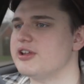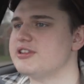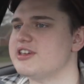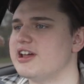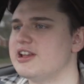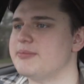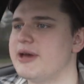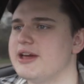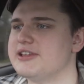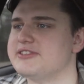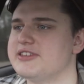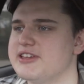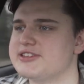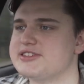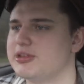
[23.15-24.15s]
a daily
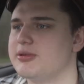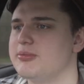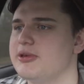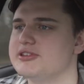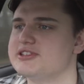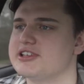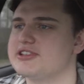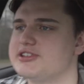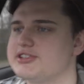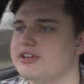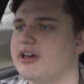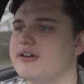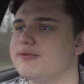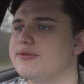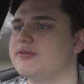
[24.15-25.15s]
basis, commuting and
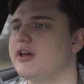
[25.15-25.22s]
stuff,